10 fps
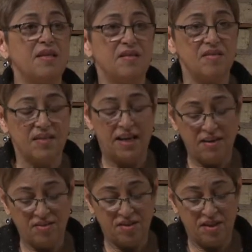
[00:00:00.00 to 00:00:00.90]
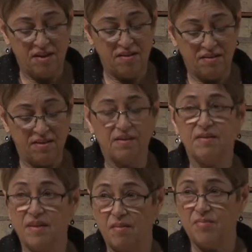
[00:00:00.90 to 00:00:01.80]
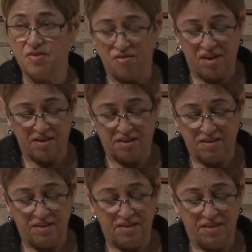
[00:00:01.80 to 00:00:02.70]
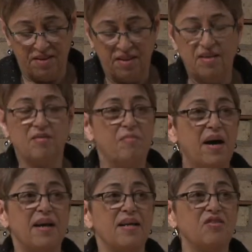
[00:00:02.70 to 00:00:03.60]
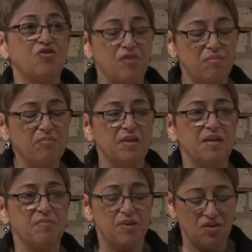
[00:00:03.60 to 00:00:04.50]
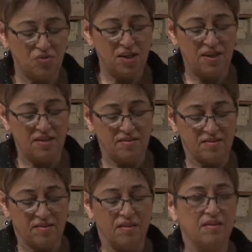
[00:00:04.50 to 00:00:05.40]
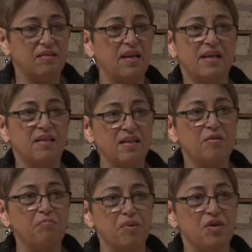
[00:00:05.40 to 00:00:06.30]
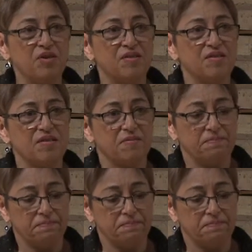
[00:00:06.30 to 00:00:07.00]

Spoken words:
he stands there dumbstruck, his body trembling between us like a little bird's.